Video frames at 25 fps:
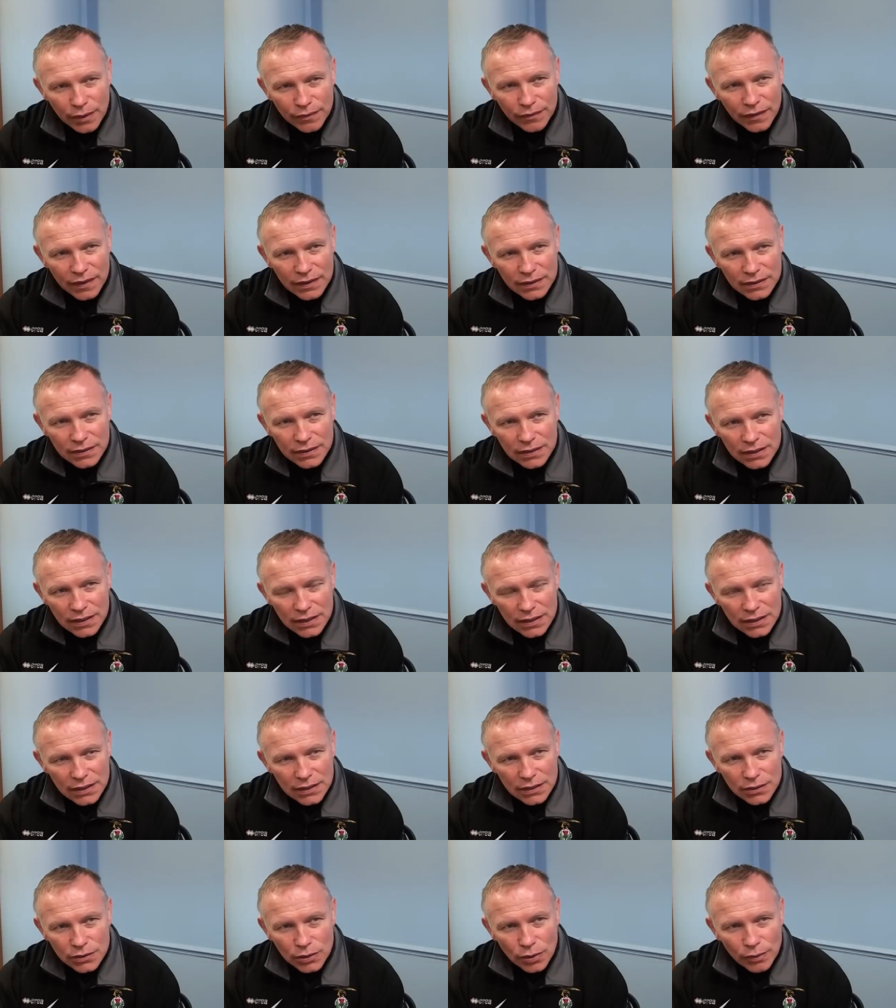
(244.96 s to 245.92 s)
within,
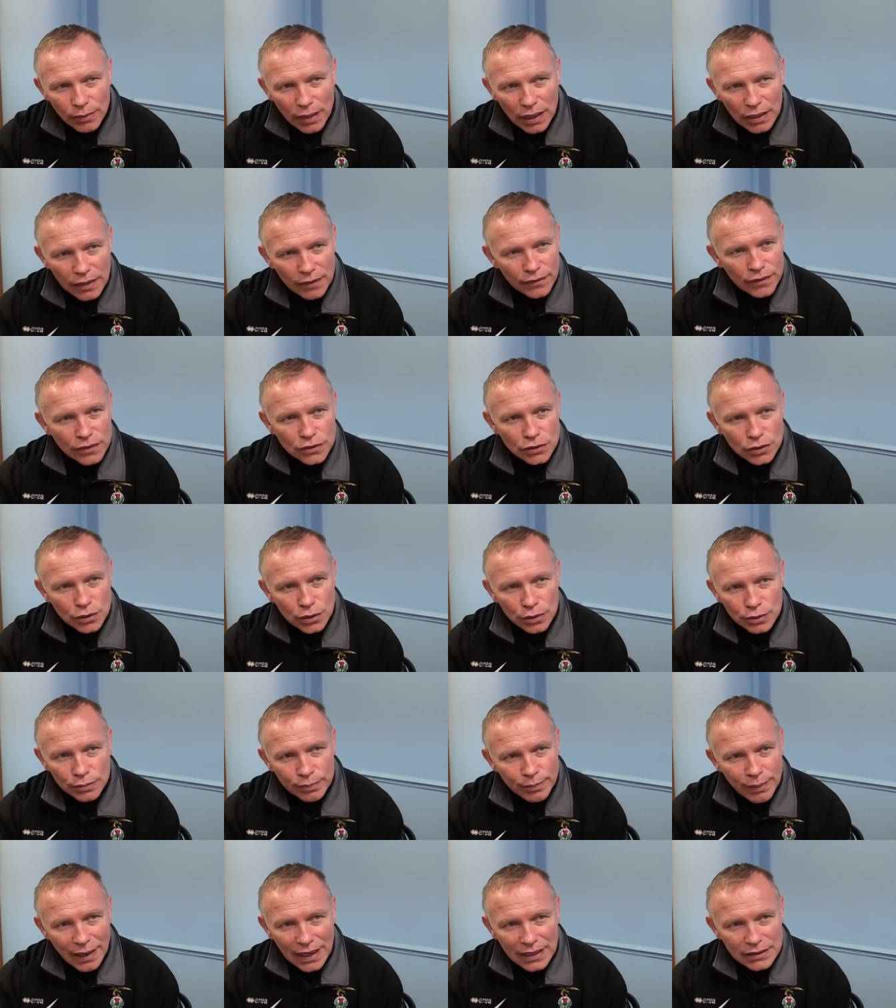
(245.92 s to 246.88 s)
no matter if it's
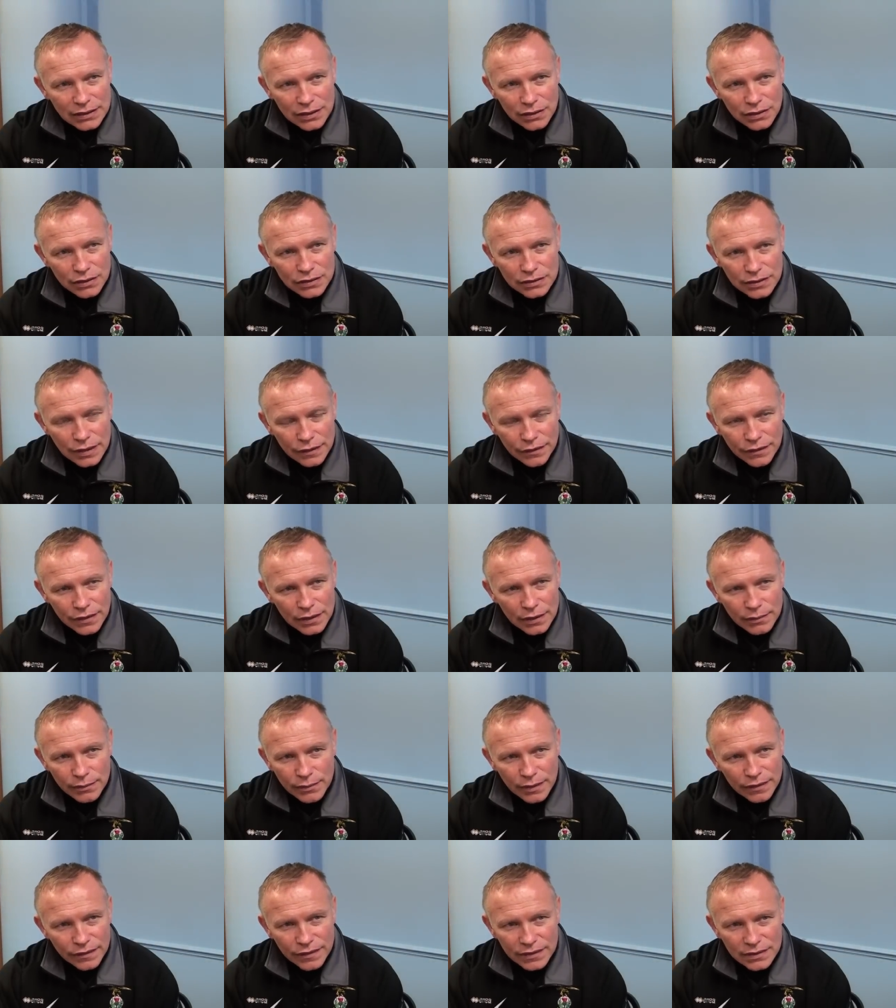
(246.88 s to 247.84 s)
good, bad or
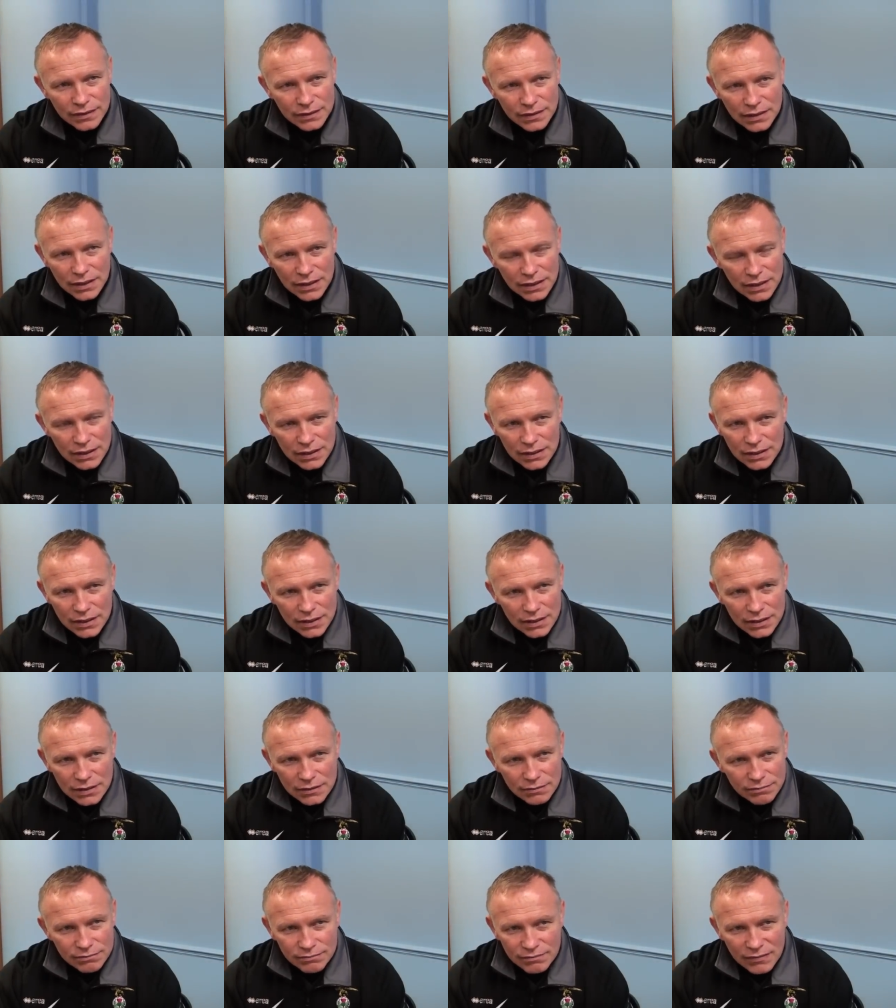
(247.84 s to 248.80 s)
indifferent, within
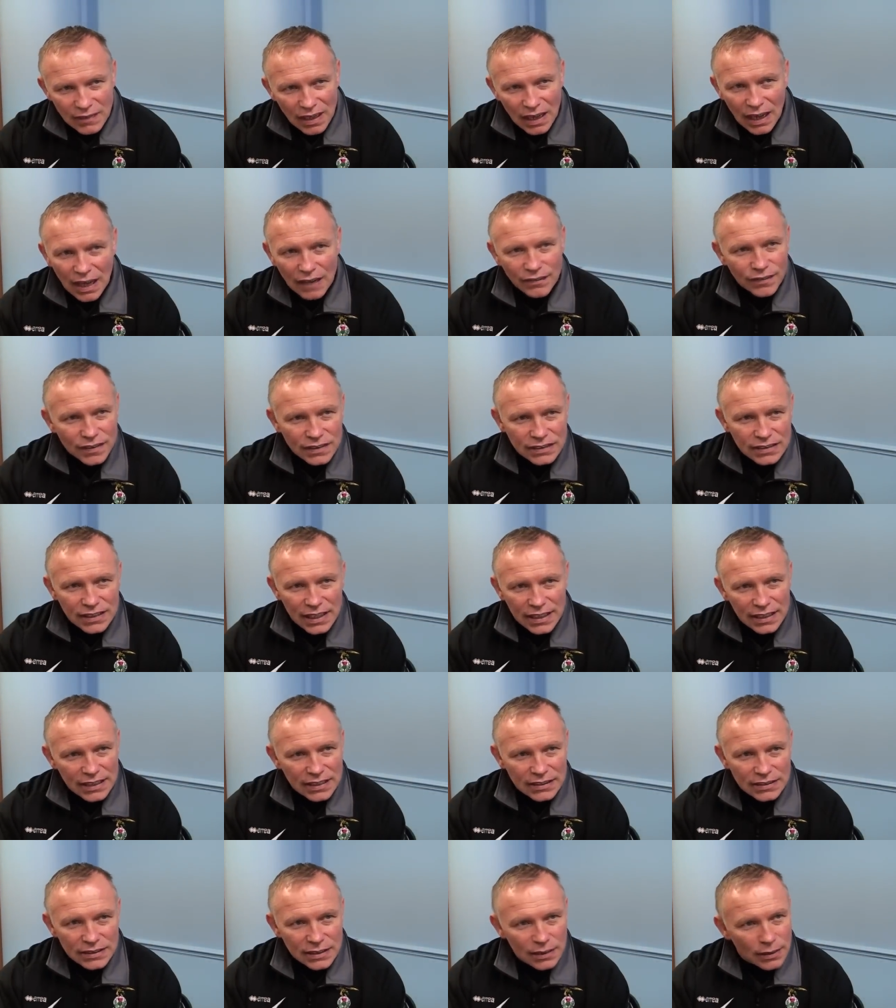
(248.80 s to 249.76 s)
half a
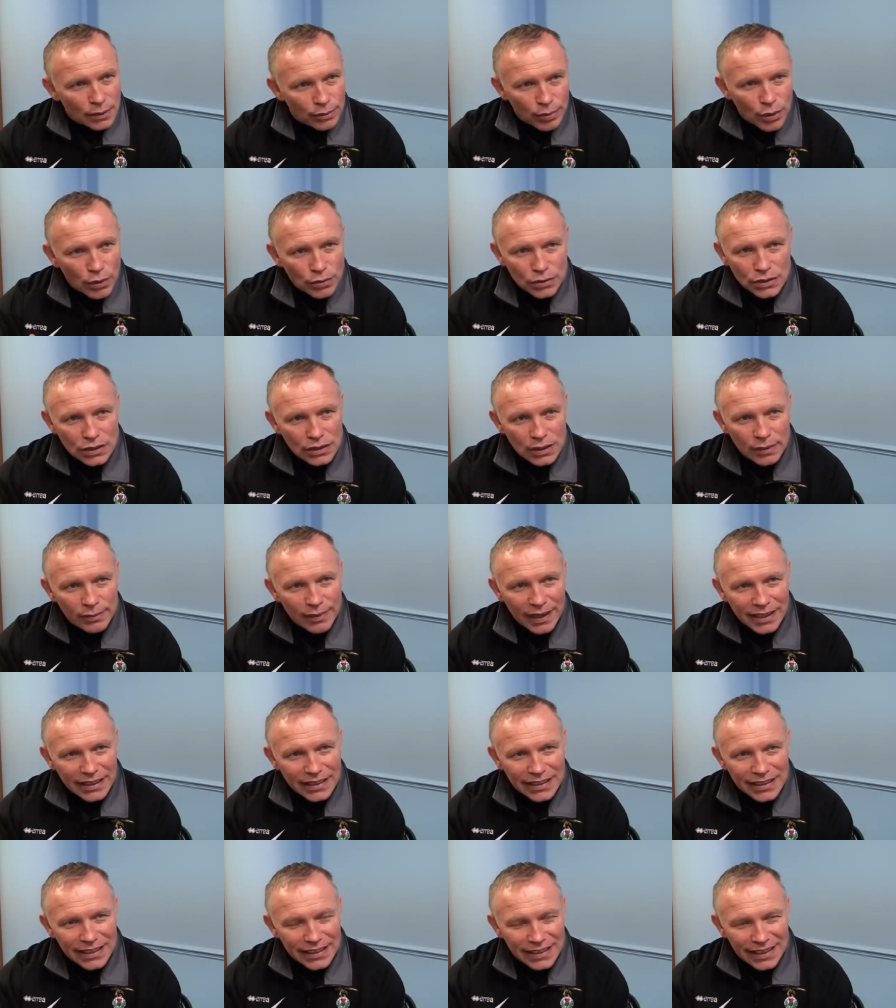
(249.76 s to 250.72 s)
second, the ball's in the
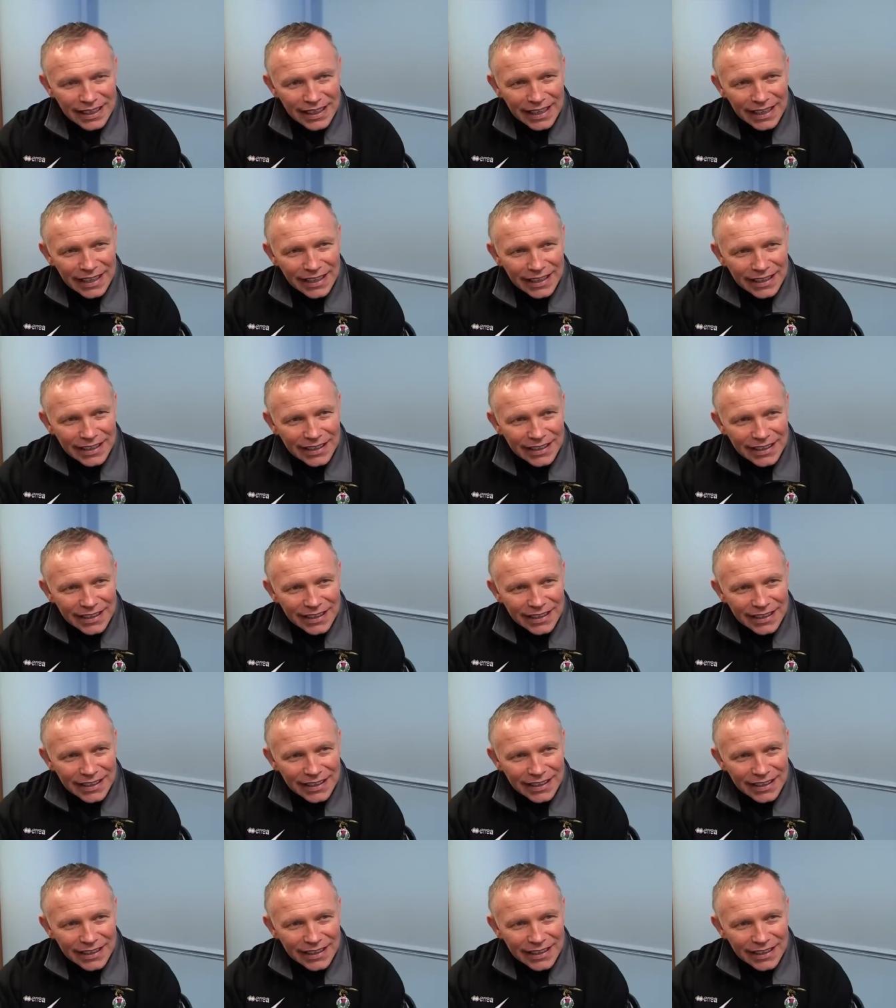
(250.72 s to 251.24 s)
back of the net,